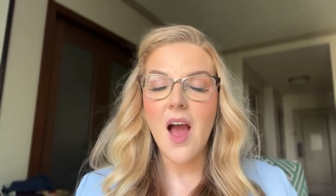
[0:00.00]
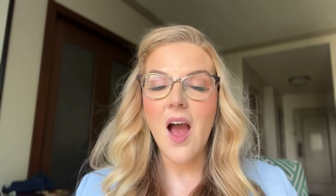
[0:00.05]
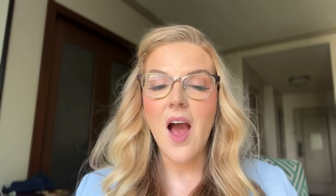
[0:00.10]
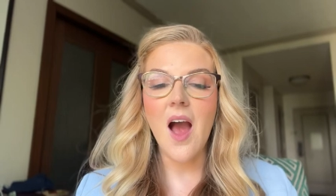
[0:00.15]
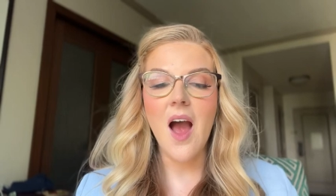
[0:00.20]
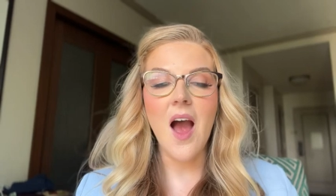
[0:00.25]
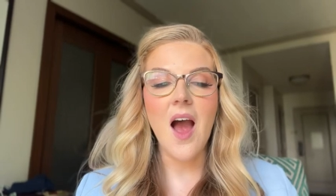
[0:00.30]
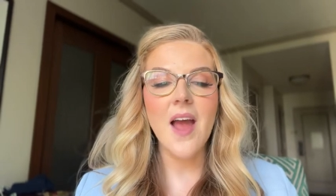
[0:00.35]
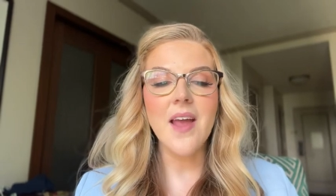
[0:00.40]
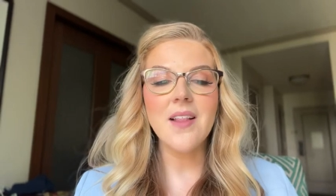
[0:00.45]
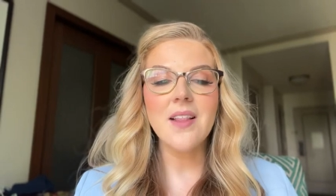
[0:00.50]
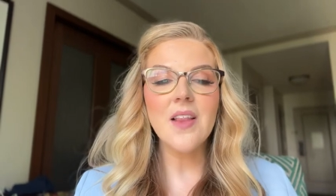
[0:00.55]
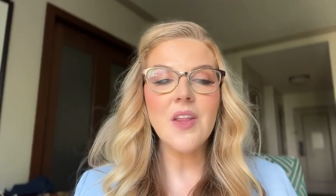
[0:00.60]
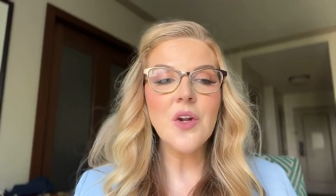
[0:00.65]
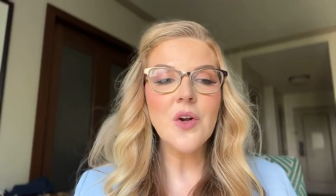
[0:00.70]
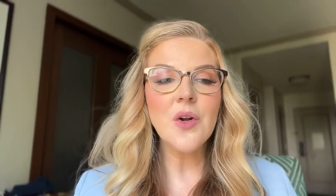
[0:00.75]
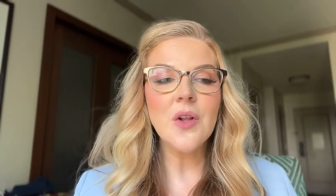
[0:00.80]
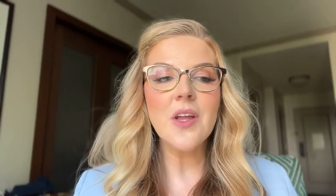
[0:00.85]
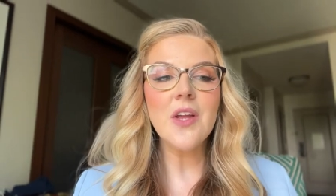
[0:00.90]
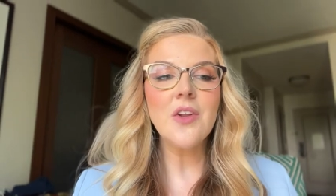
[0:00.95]
I
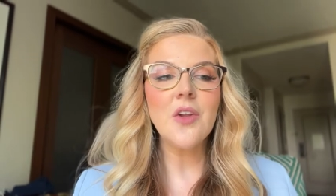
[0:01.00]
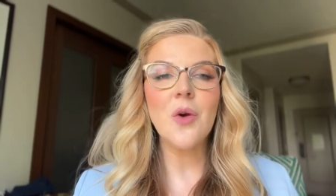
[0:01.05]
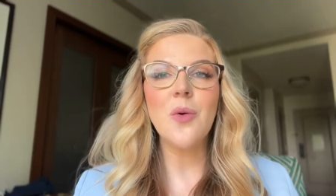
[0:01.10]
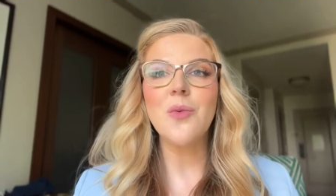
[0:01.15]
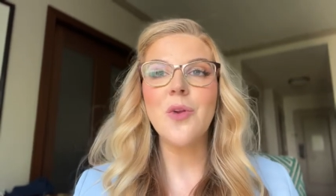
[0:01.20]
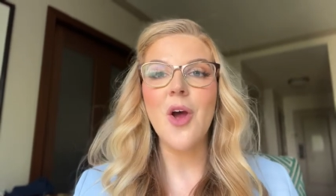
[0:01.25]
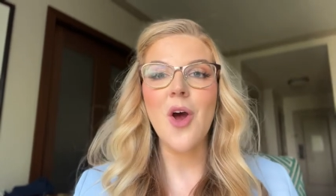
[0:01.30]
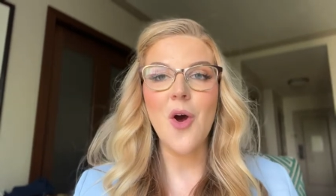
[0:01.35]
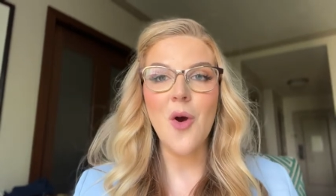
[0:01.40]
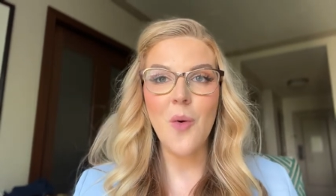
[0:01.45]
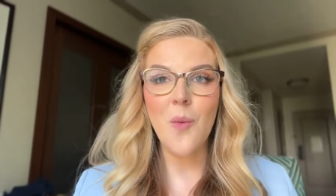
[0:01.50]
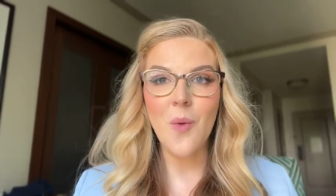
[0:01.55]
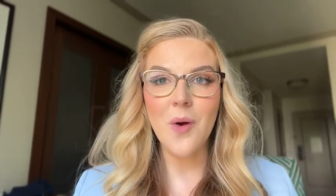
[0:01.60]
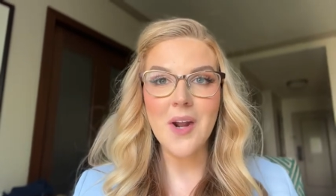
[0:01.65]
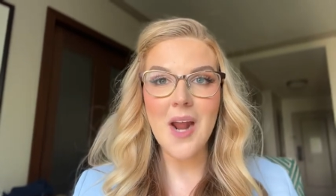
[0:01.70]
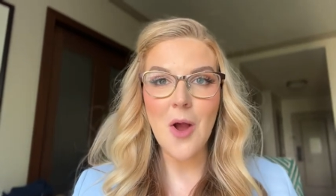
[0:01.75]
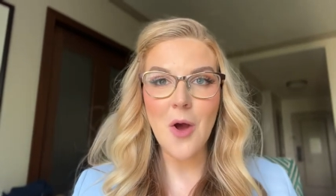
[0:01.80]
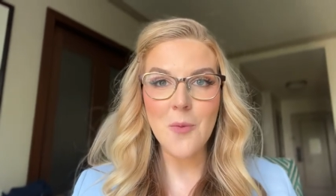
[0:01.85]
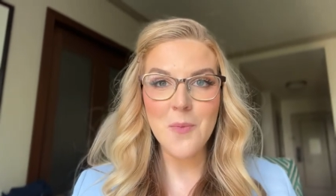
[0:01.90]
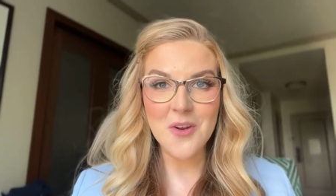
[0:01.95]
literally don't know what
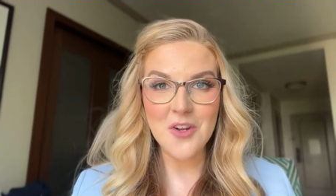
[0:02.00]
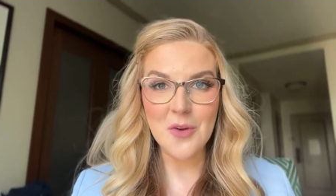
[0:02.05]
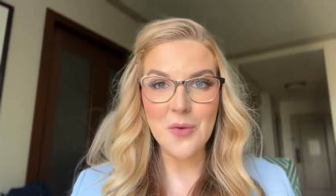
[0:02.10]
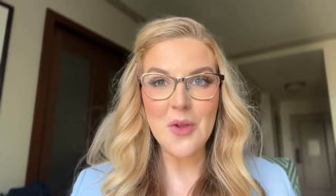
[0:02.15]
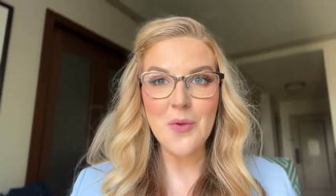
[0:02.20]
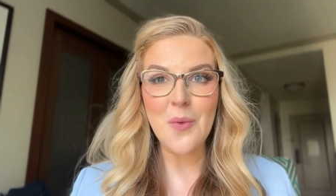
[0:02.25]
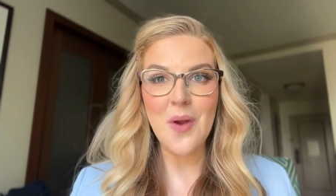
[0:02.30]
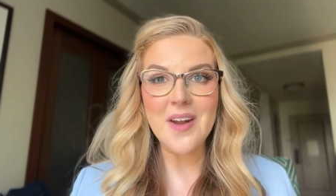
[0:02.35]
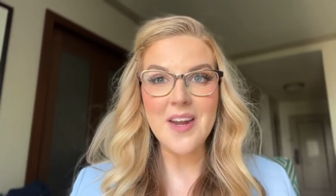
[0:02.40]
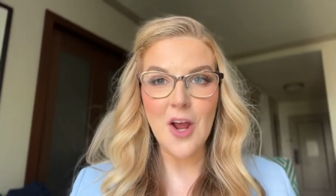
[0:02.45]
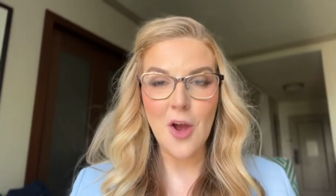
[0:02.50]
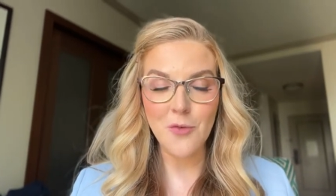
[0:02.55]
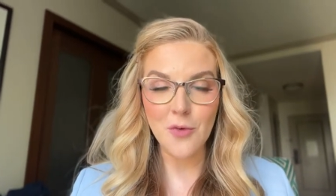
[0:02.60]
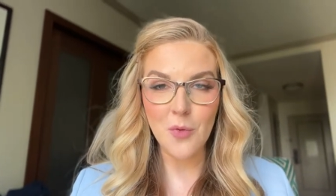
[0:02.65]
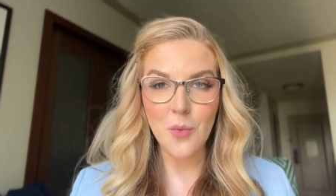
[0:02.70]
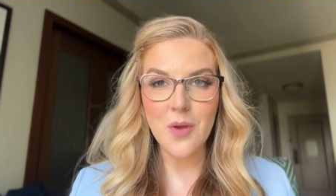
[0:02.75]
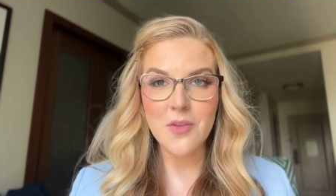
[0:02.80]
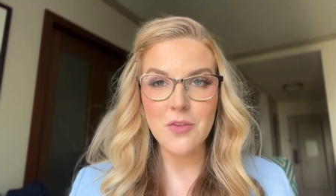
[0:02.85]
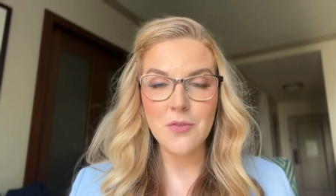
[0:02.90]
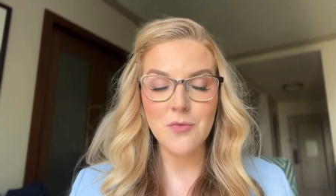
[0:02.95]
I would be doing right now if it
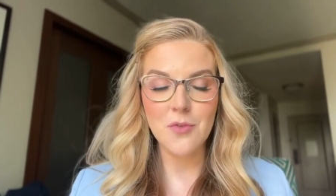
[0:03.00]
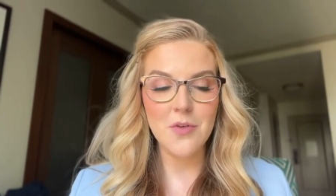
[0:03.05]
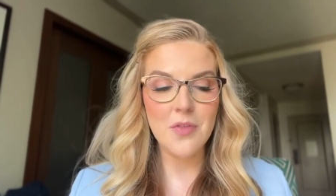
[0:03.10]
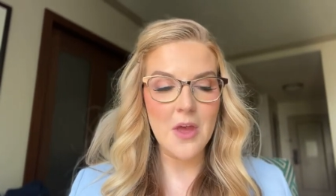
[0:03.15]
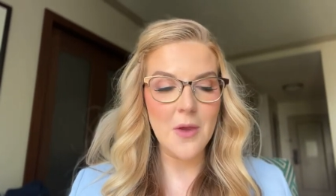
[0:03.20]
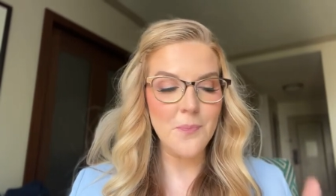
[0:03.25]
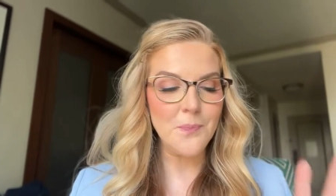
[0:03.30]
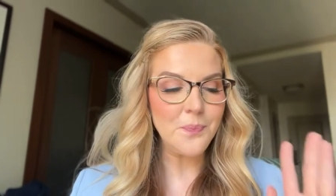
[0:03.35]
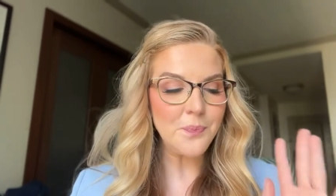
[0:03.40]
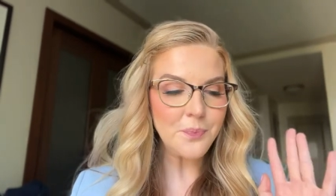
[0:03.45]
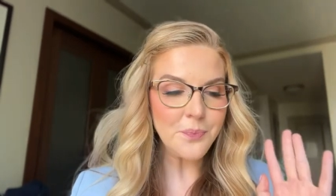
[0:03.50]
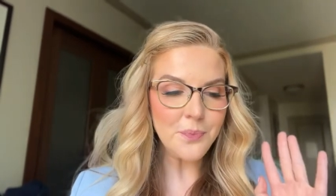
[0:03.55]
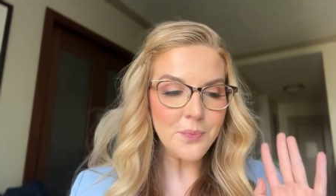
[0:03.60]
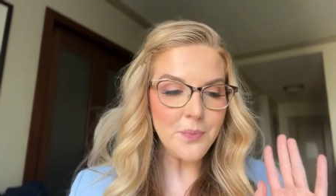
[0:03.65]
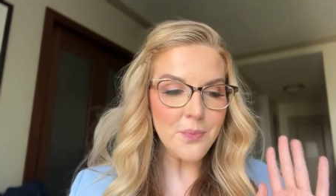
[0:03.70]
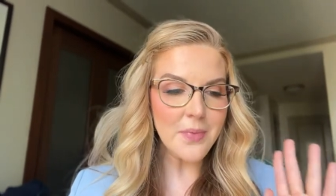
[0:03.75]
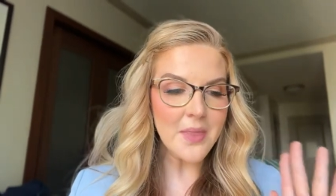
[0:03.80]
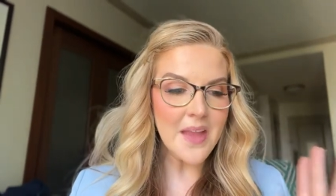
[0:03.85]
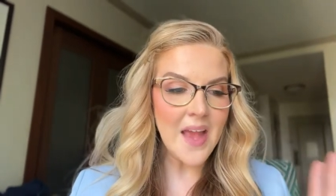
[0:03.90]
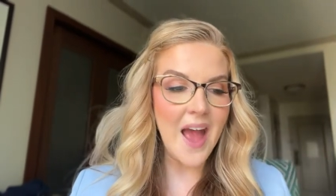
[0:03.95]
wasn't for them
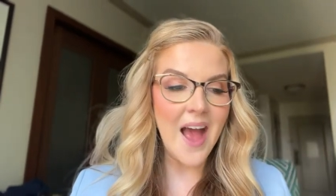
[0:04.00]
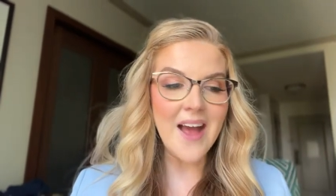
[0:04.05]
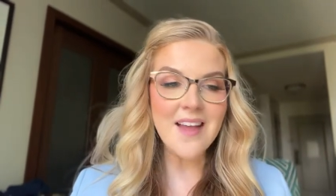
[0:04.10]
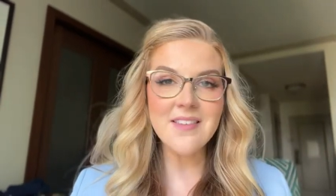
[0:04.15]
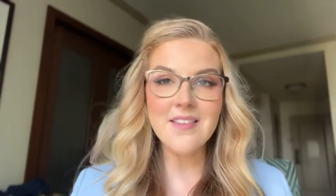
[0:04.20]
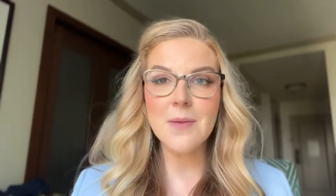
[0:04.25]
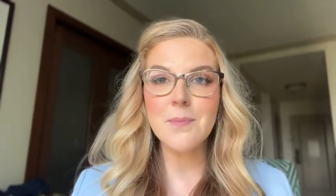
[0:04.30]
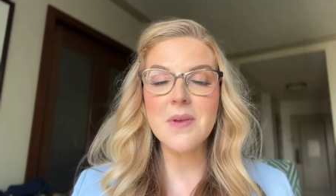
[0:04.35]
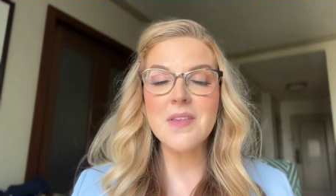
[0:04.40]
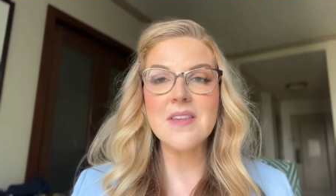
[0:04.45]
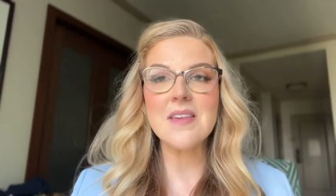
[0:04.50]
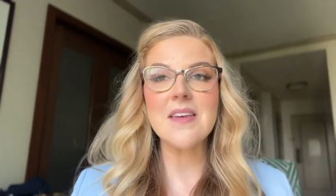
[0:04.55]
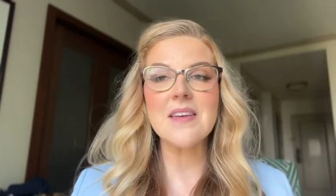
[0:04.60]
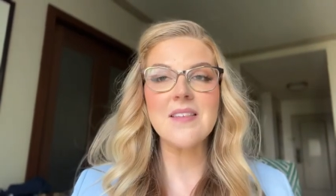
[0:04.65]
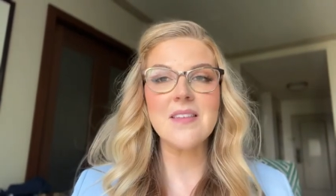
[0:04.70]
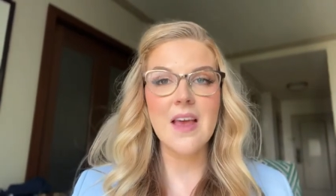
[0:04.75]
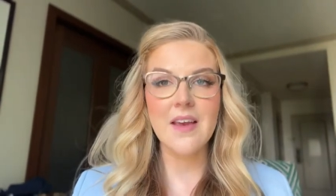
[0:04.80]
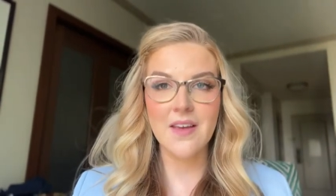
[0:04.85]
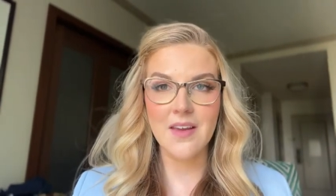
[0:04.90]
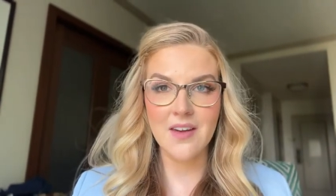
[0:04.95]
as a busy
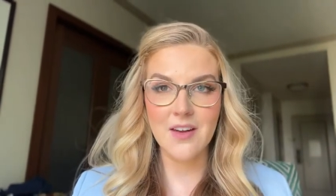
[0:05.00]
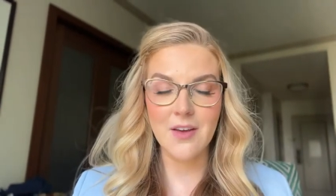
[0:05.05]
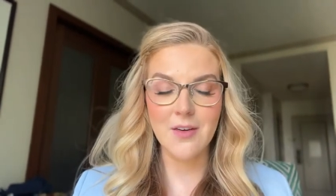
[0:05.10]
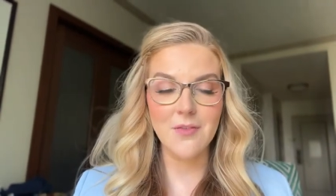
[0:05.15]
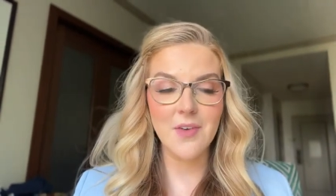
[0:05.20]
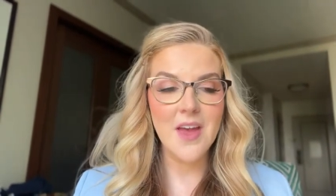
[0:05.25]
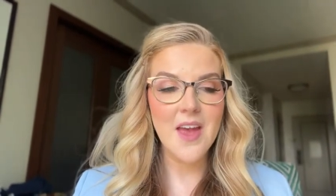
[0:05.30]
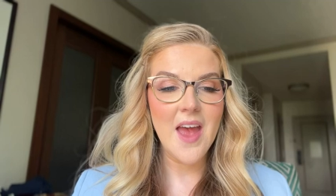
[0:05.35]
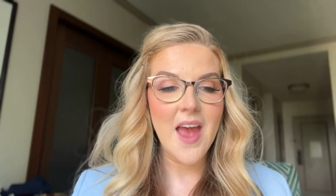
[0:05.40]
executive,